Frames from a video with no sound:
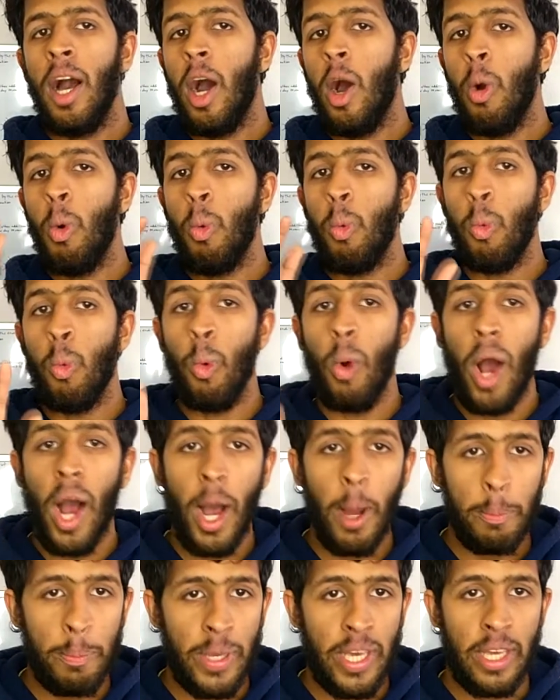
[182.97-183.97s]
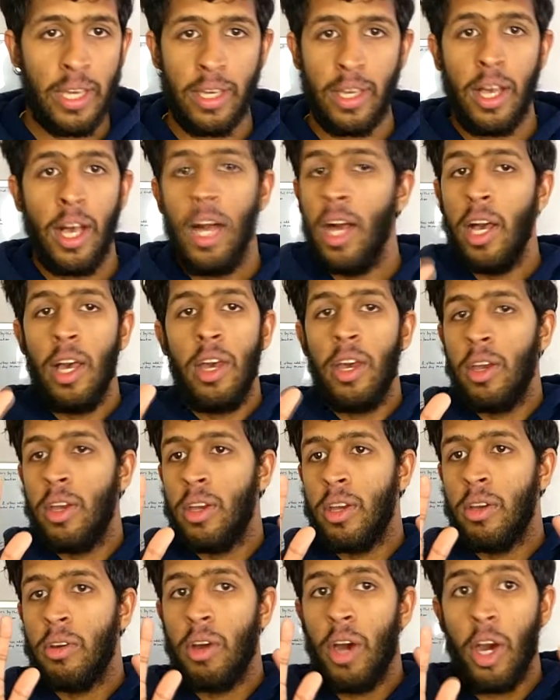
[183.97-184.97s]
a whopping,
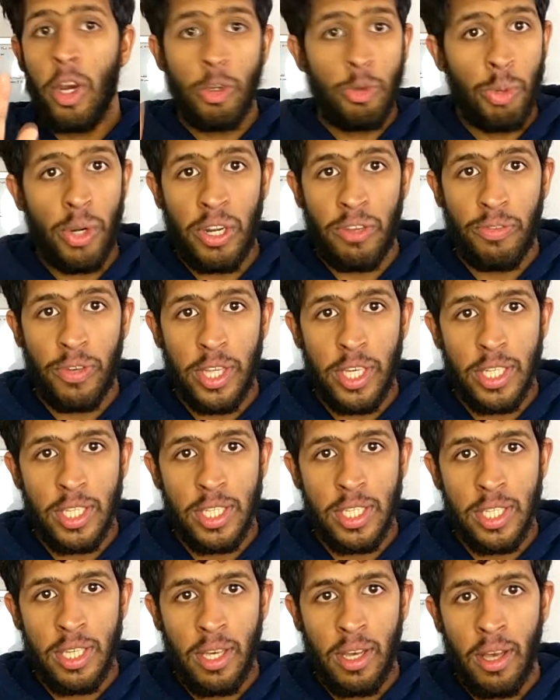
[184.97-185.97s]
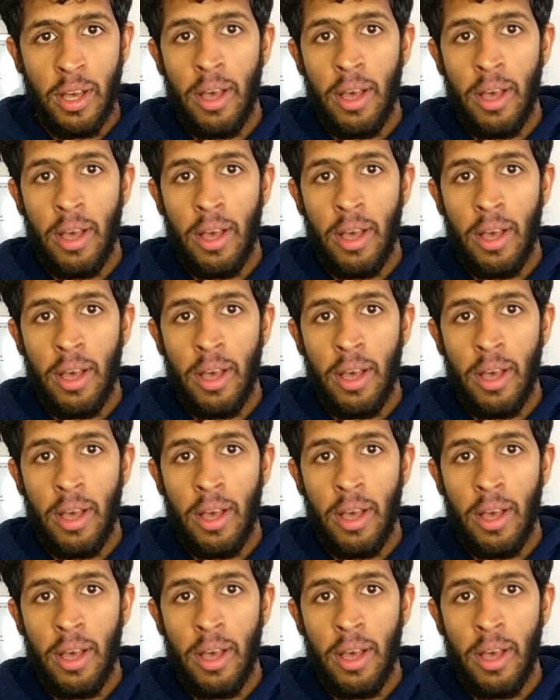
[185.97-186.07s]
are you ready for this?